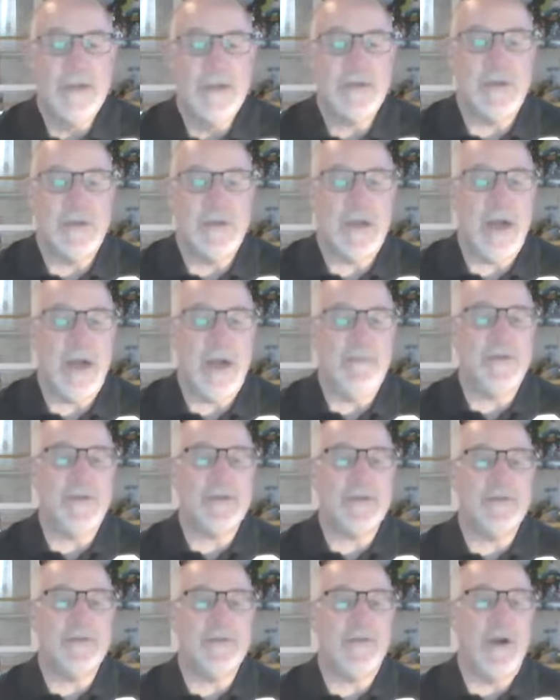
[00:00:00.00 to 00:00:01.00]
So the
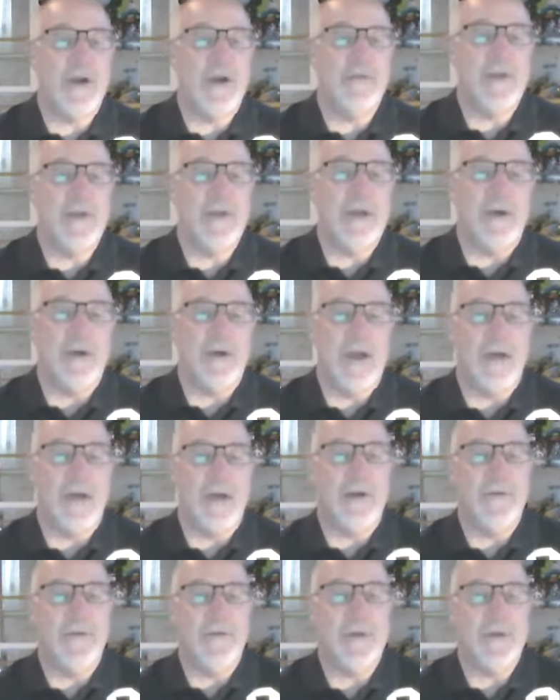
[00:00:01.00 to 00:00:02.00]
conflict is very real,
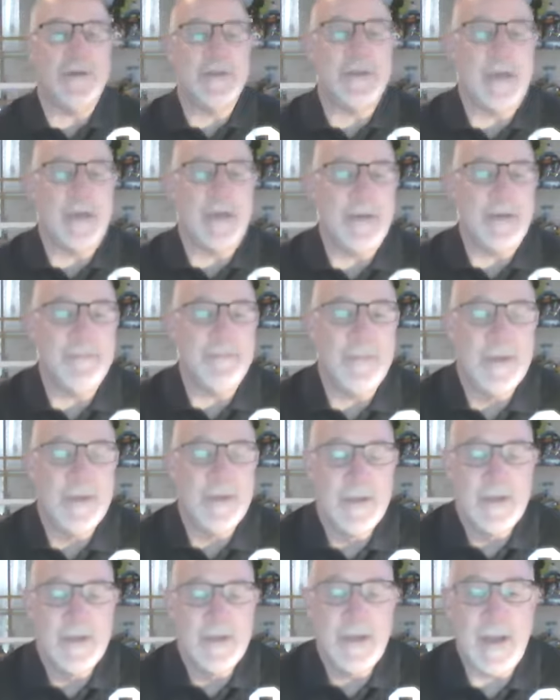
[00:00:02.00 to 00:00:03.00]
however, isn't it?
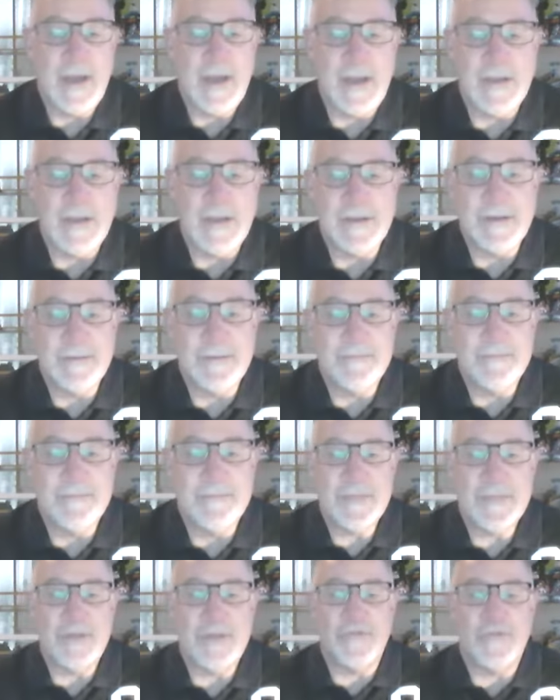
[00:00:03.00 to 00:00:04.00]
And
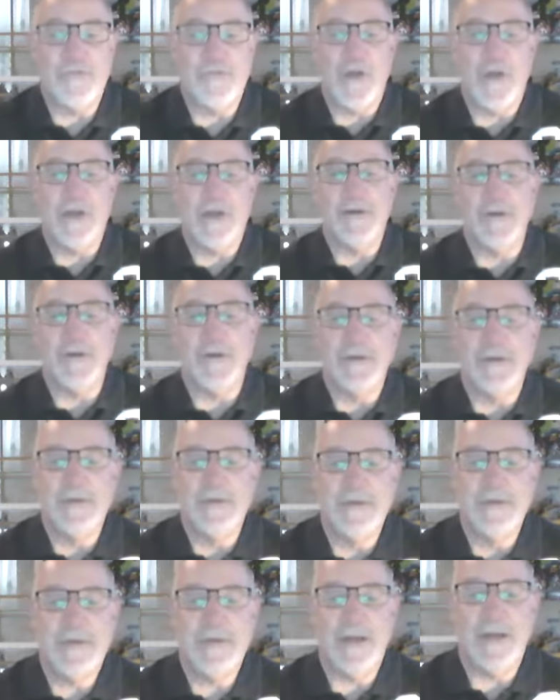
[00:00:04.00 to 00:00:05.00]
the struggle
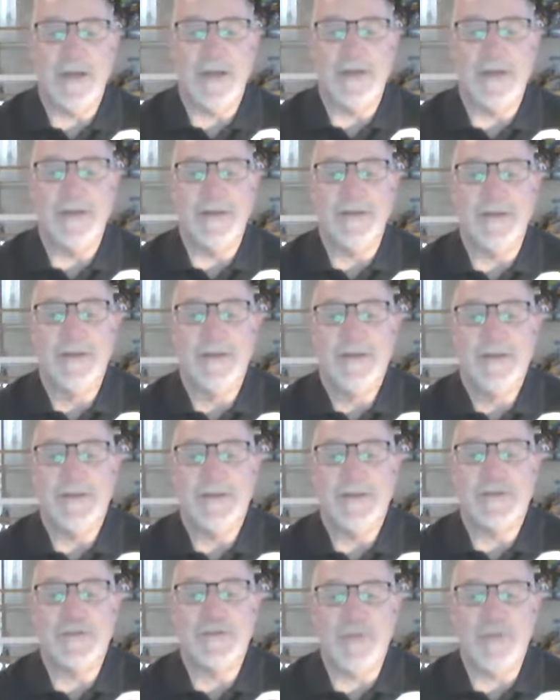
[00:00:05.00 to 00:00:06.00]
and
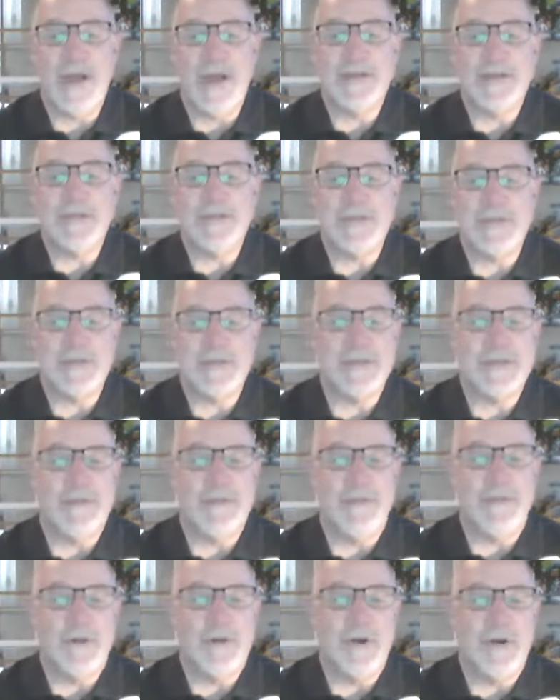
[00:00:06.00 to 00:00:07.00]
the stress is
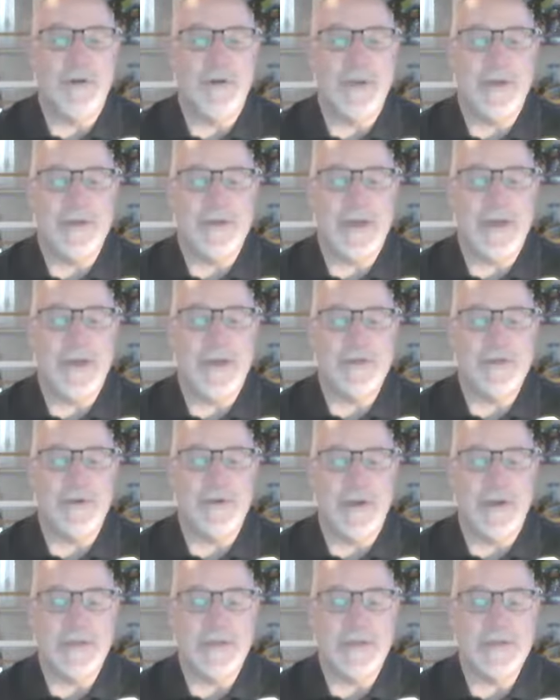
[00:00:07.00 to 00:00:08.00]
difficult and
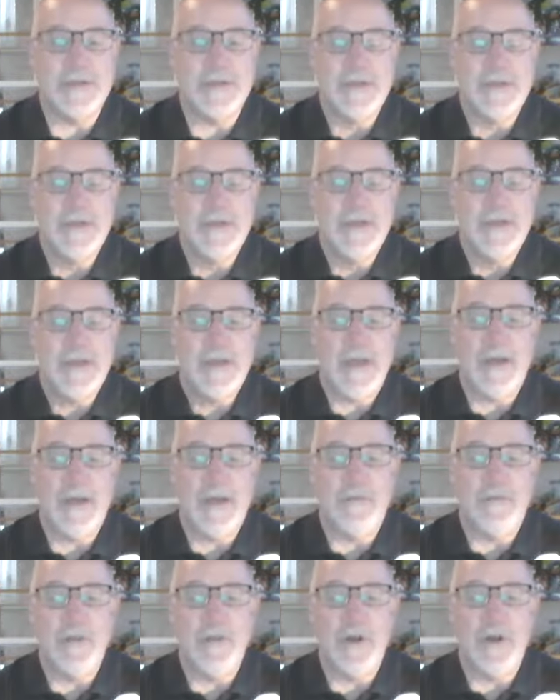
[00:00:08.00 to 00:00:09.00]
dangerous.
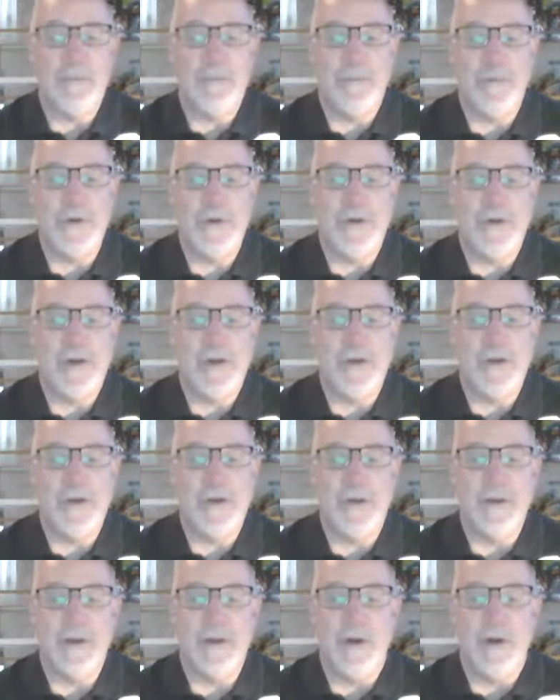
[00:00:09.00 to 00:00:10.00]
And if we don't put
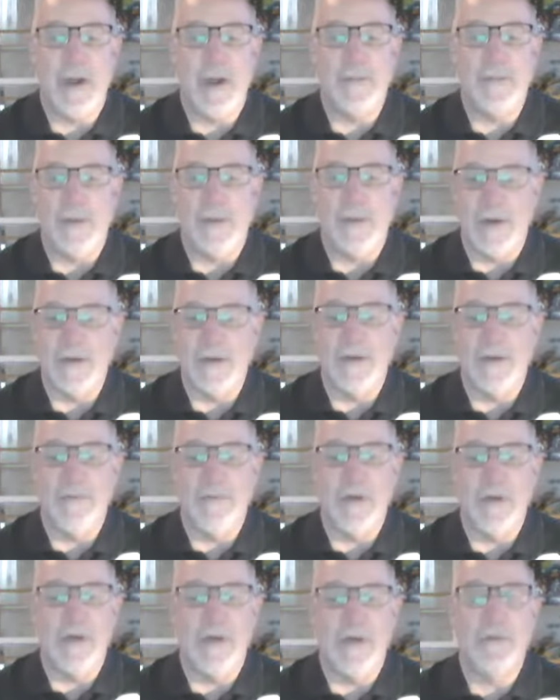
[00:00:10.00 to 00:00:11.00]
on armor or
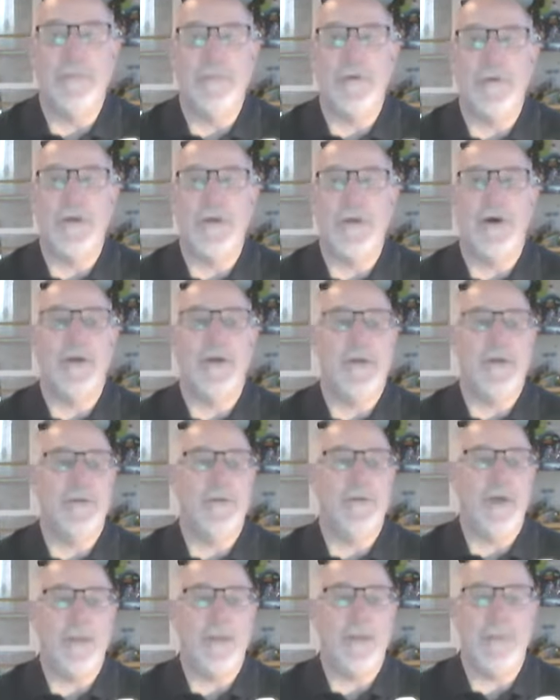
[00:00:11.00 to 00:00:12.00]
we don't put on
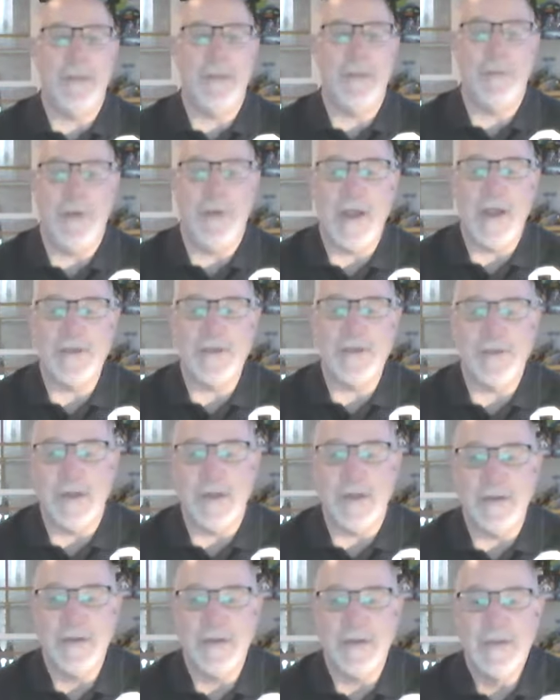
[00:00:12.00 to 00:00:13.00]
the right
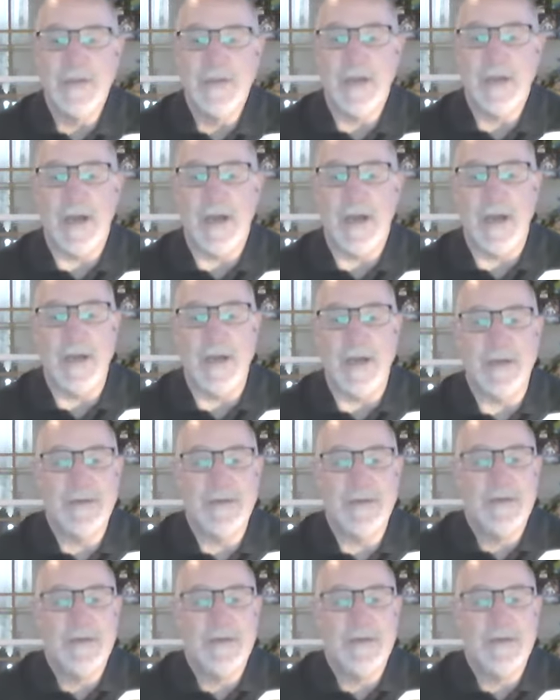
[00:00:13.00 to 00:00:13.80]
preparation, uh,